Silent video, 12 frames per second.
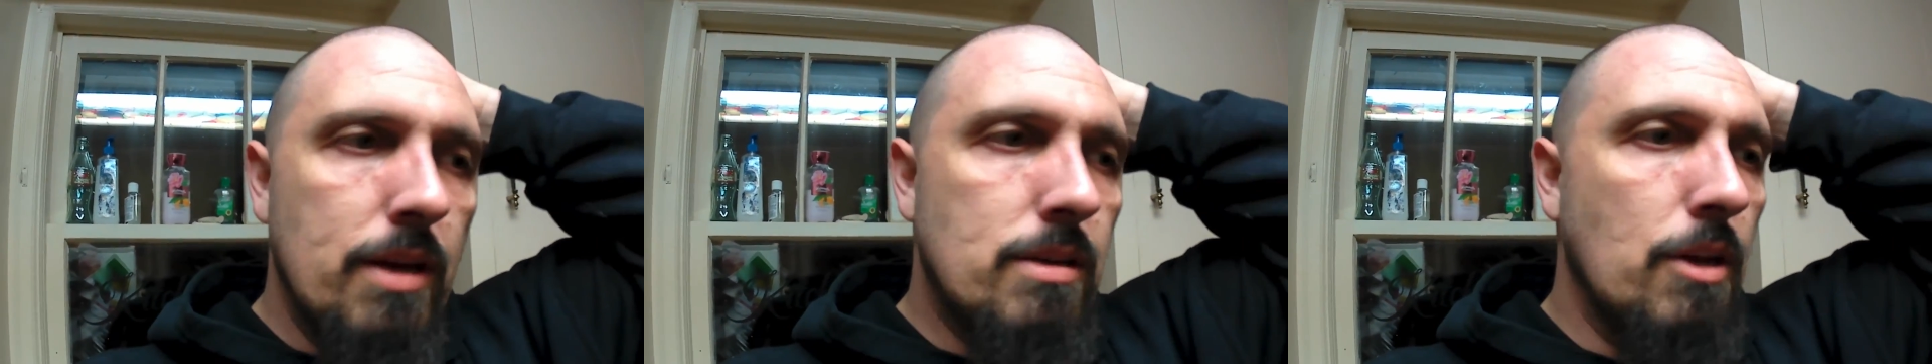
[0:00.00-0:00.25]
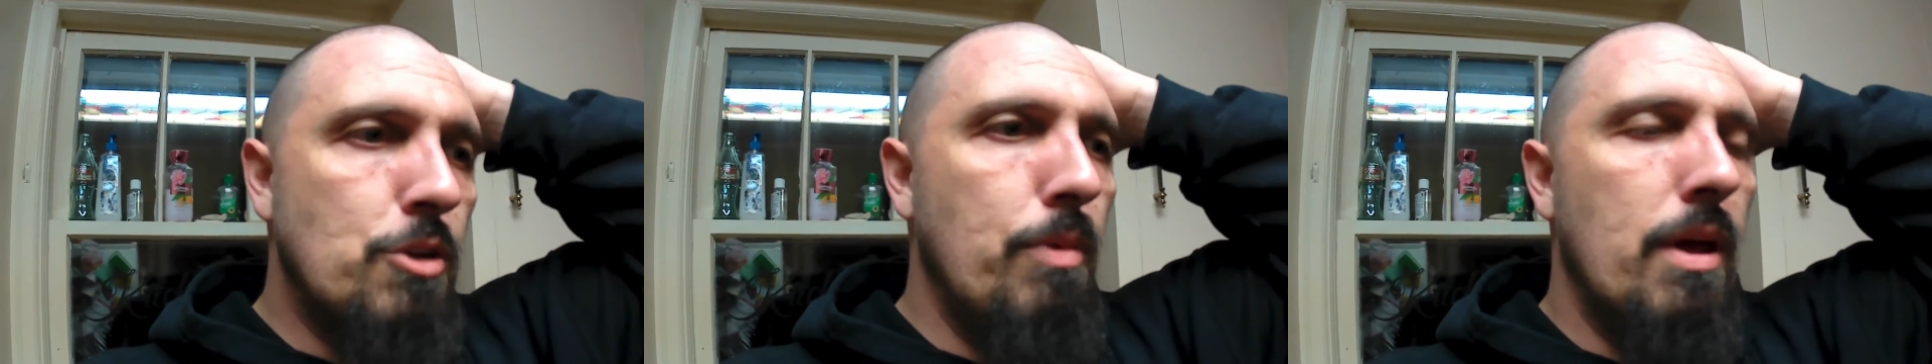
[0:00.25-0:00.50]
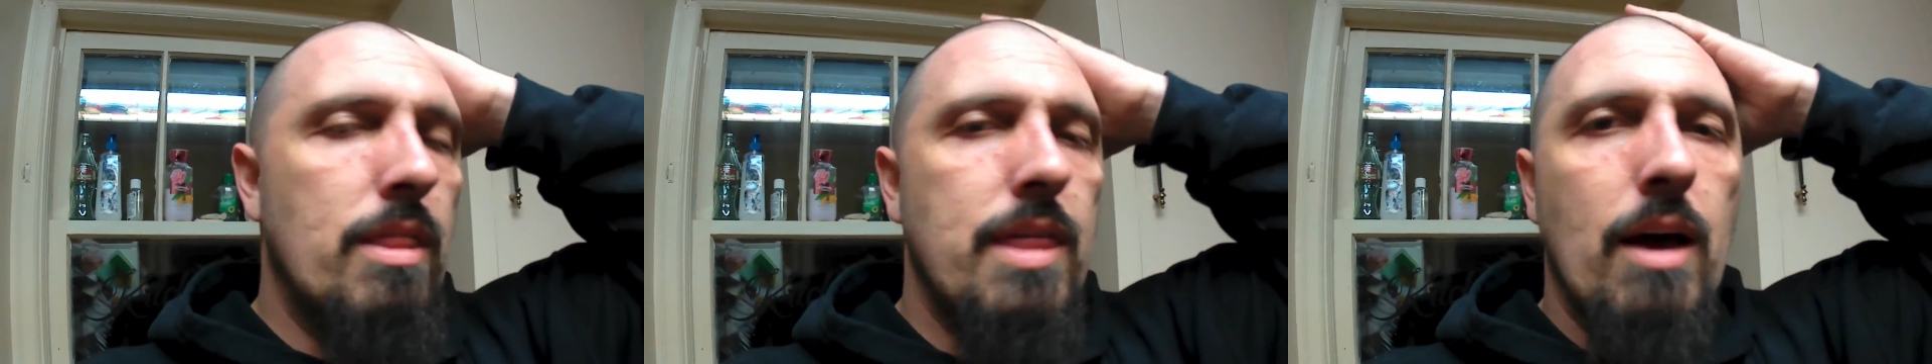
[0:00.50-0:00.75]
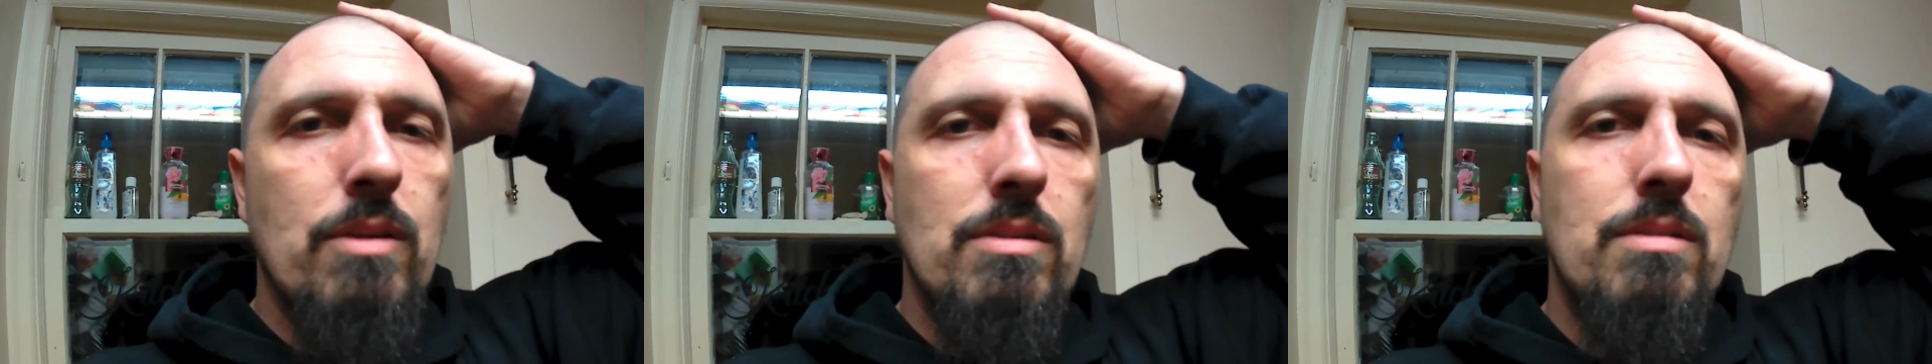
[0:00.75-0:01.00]
I should be at
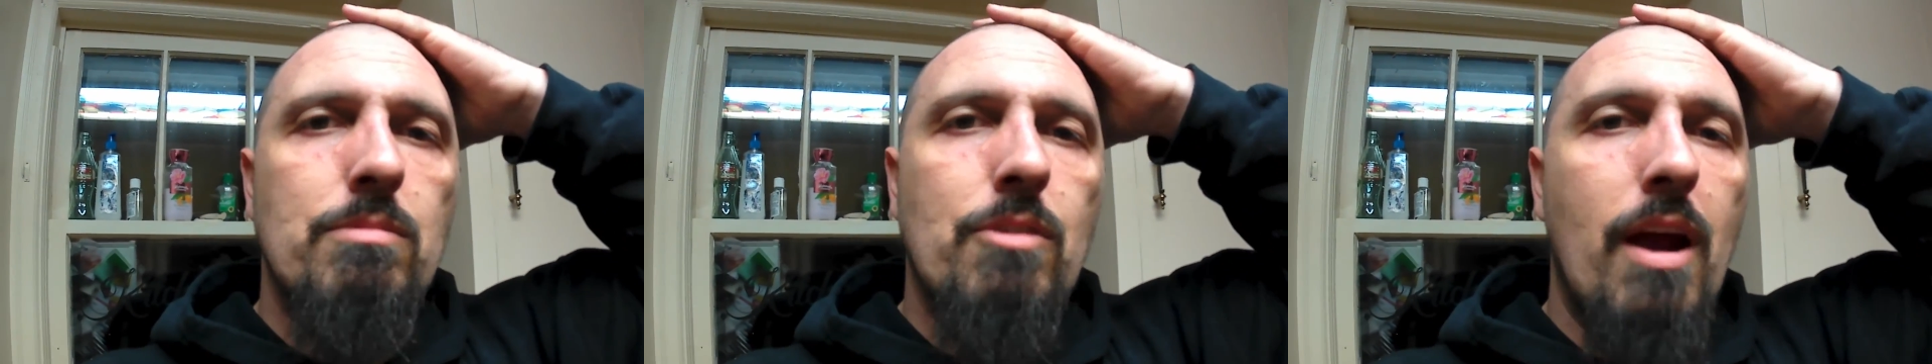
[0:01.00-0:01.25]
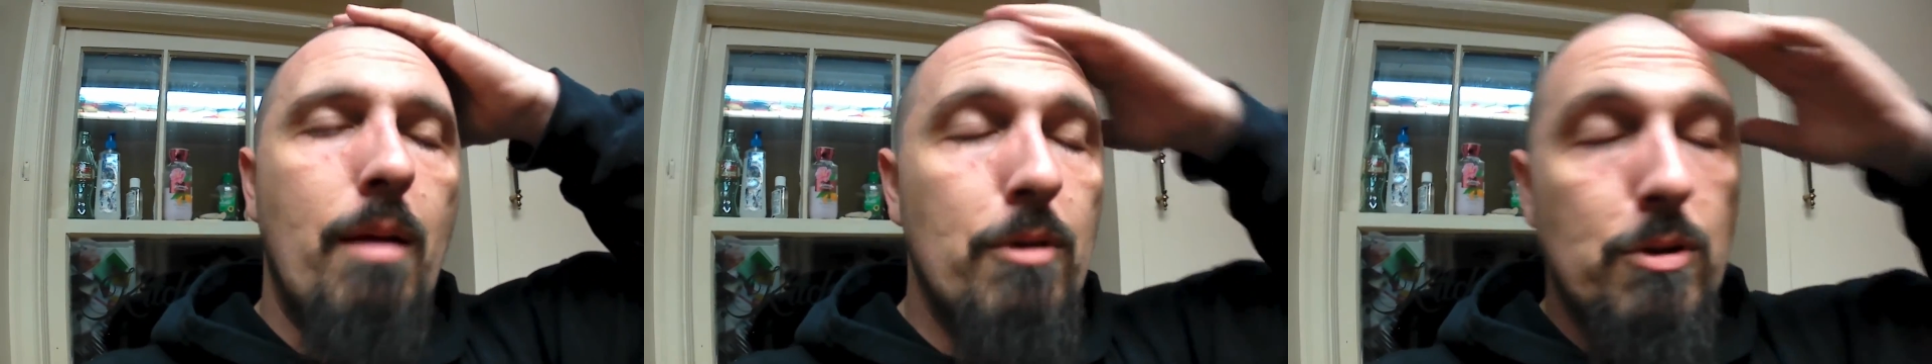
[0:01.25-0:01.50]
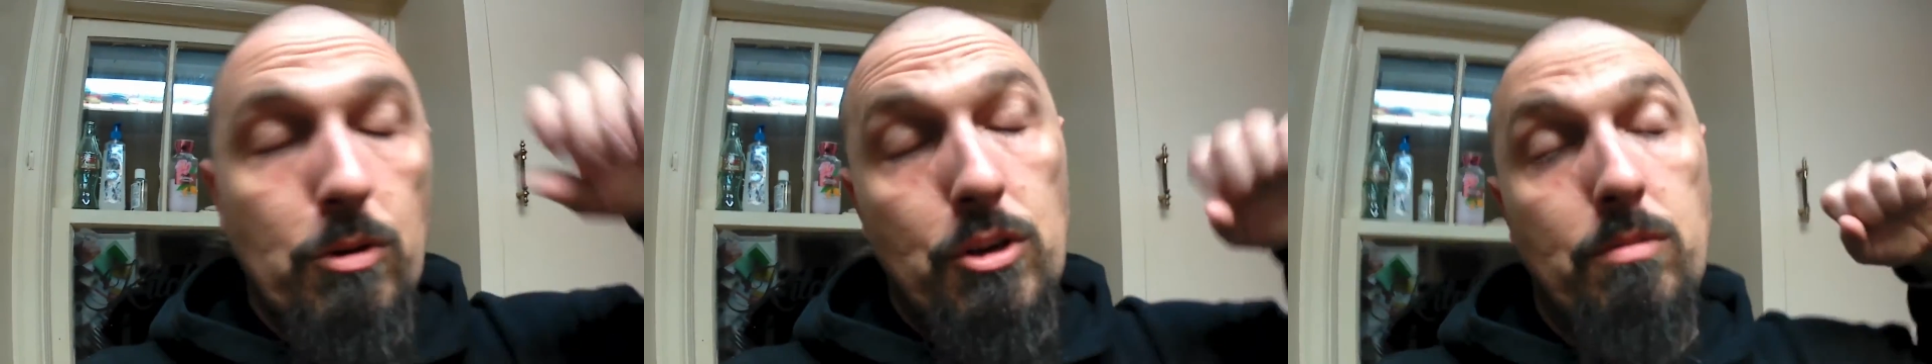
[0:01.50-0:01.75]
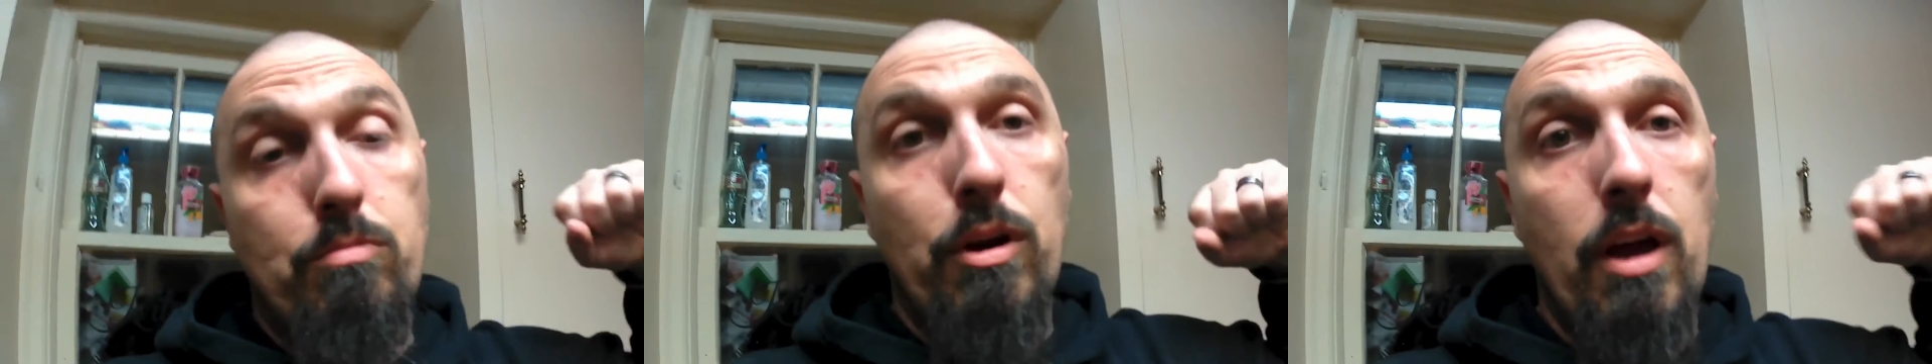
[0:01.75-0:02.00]
1,000 subscribers, which is
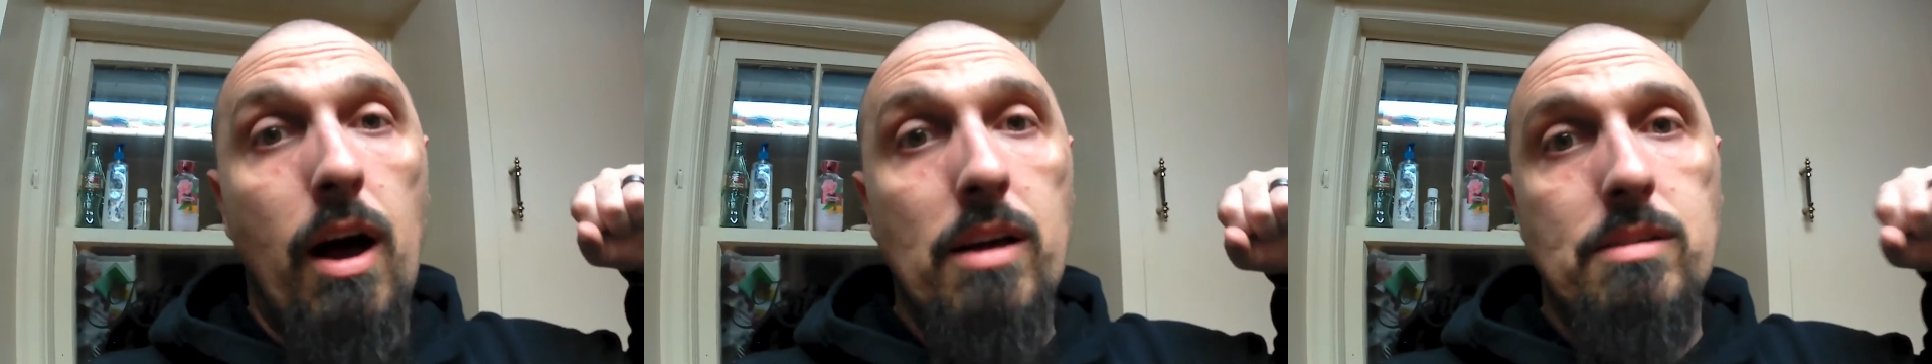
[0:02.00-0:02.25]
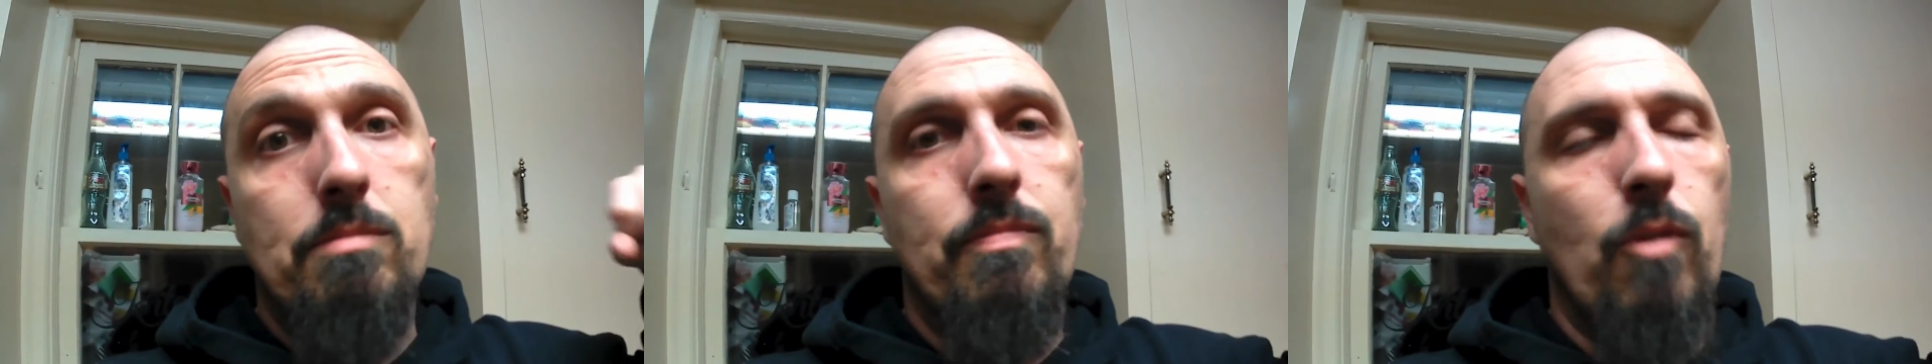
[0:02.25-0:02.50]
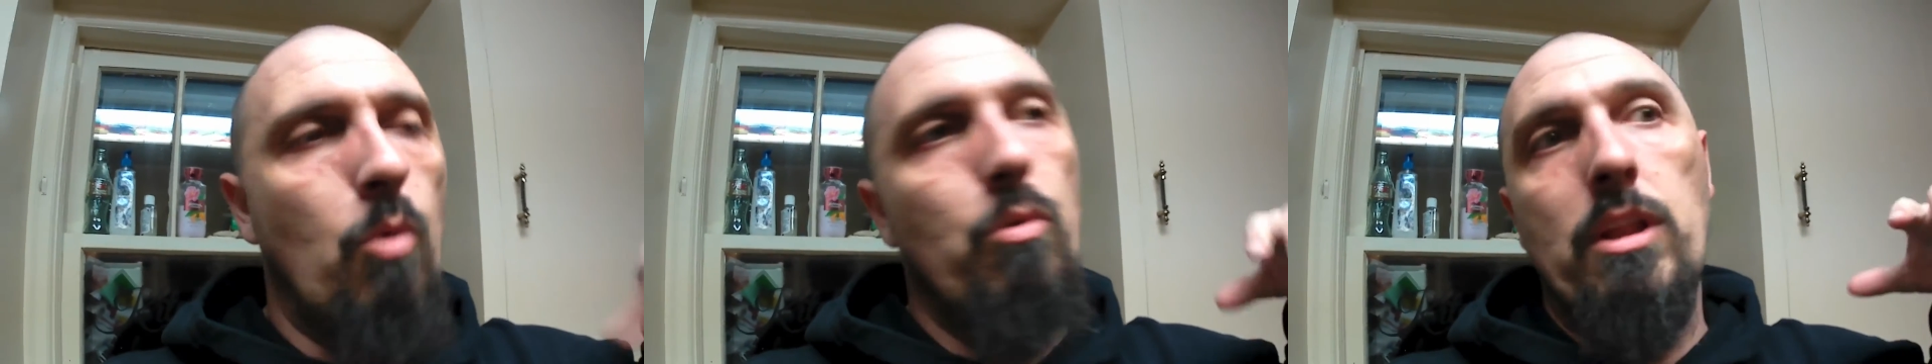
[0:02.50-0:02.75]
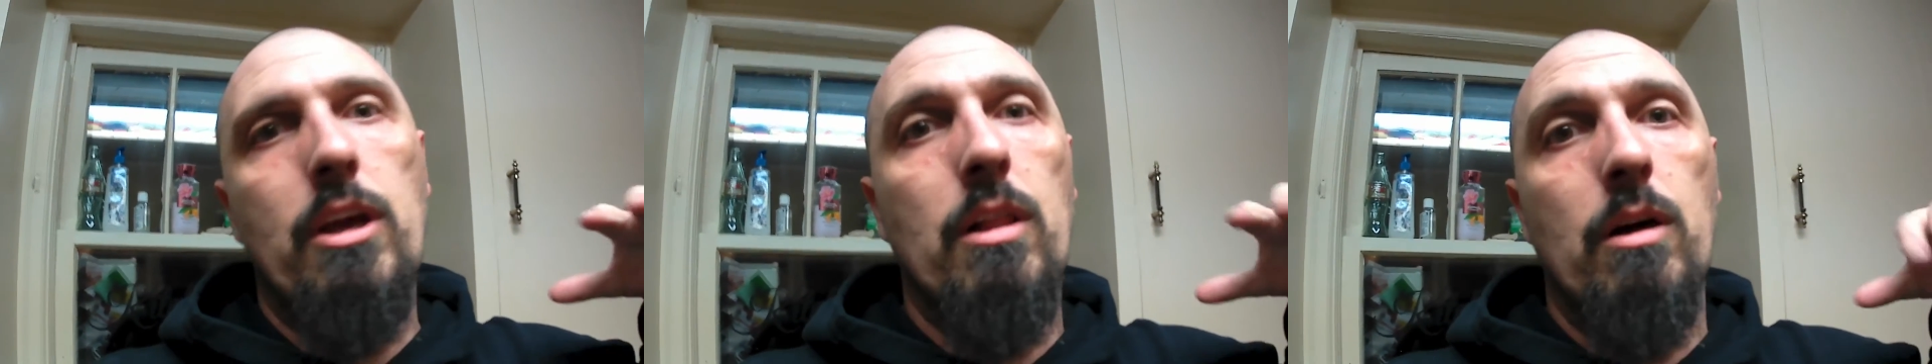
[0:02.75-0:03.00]
pretty awesome, or really
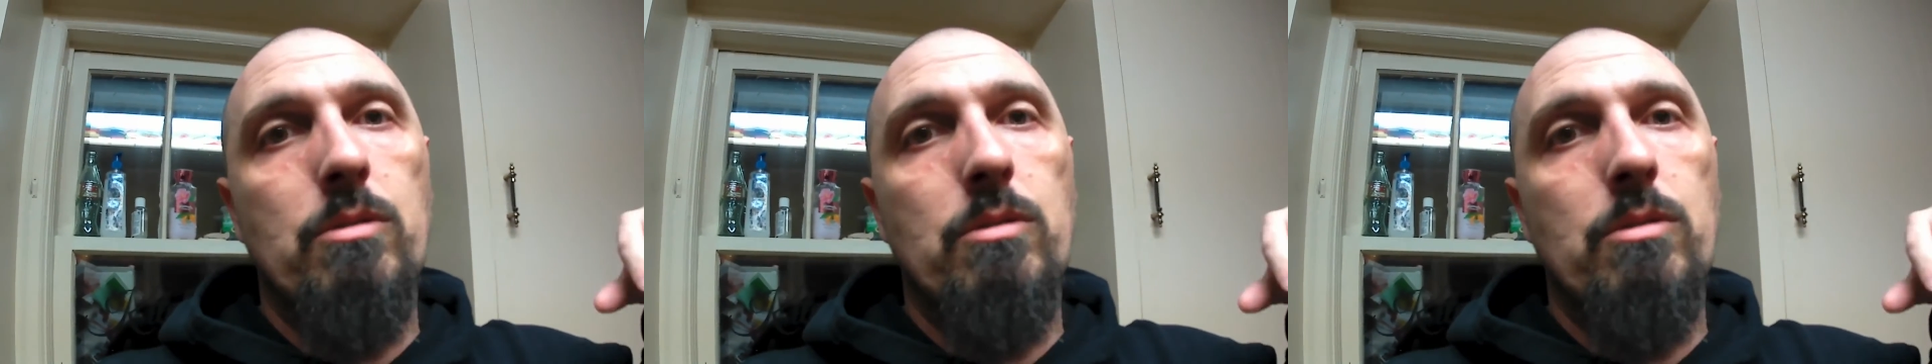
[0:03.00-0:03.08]
close.